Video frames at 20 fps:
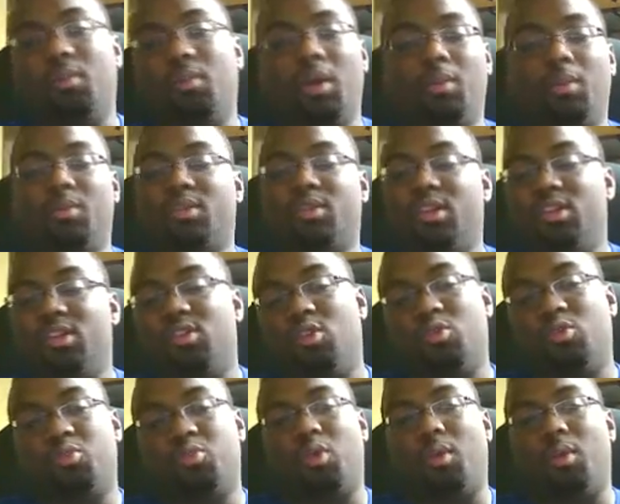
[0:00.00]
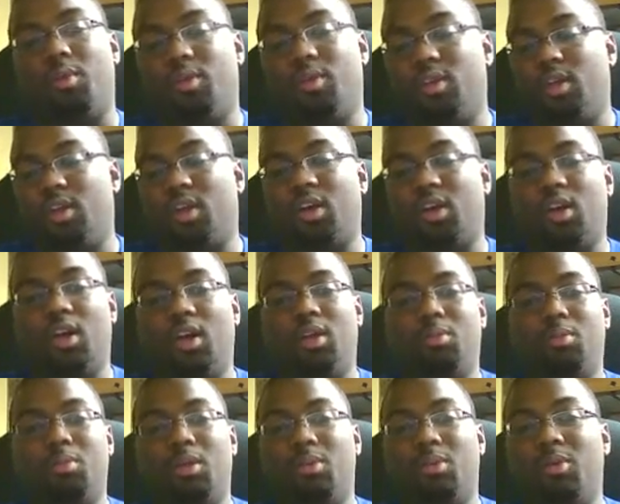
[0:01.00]
Mike Macenzio is probably going to get
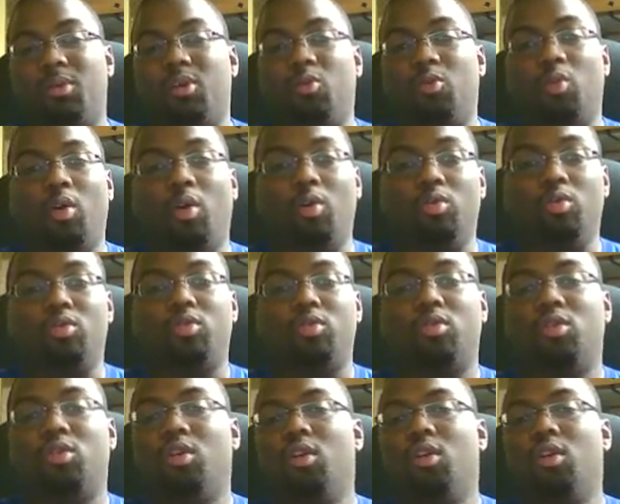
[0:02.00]
cut. Maybe he won't.